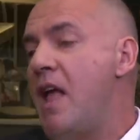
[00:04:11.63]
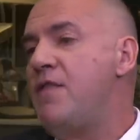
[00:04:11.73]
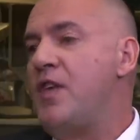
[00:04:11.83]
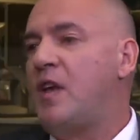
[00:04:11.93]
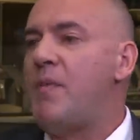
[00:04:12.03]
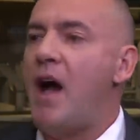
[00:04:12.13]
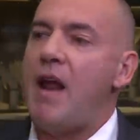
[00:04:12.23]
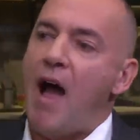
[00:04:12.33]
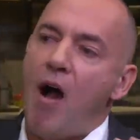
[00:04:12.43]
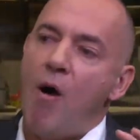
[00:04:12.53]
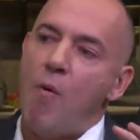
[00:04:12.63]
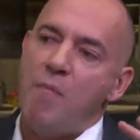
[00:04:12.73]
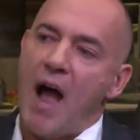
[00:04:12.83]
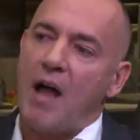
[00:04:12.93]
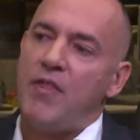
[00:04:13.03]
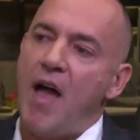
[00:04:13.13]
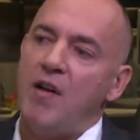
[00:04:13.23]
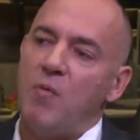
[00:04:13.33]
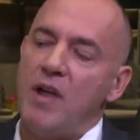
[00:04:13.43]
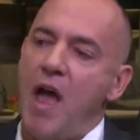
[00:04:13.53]
and think about how back
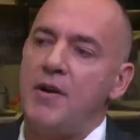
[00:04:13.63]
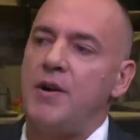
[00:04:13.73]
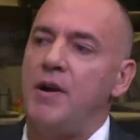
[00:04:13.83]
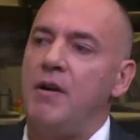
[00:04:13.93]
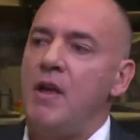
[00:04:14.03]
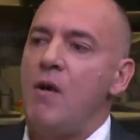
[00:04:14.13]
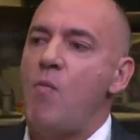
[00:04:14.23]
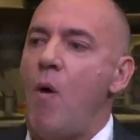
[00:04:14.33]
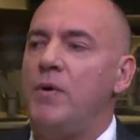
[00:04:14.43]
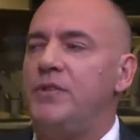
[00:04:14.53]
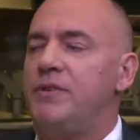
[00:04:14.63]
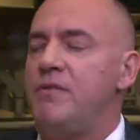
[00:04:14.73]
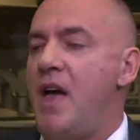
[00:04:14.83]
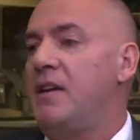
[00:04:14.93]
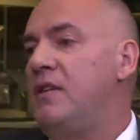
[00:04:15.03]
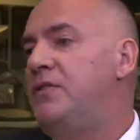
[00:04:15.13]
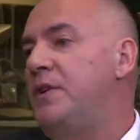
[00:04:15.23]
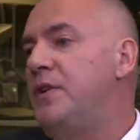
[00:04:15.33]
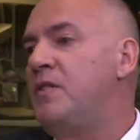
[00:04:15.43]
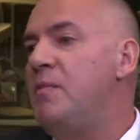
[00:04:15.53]
then we entered what was then
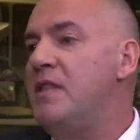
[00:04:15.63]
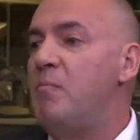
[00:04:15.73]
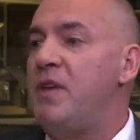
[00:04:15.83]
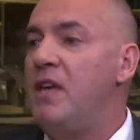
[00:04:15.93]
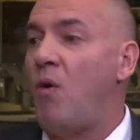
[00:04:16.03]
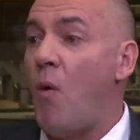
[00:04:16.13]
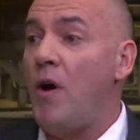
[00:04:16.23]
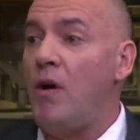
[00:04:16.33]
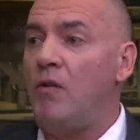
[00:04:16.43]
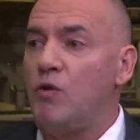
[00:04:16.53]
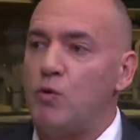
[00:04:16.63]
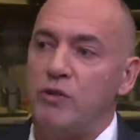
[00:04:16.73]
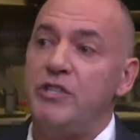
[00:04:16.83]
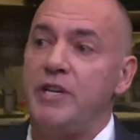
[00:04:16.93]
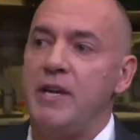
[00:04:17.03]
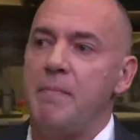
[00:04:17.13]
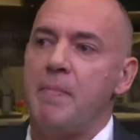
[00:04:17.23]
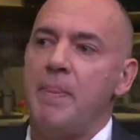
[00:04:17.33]
considered to be the peak oil regime. Mm-hmm.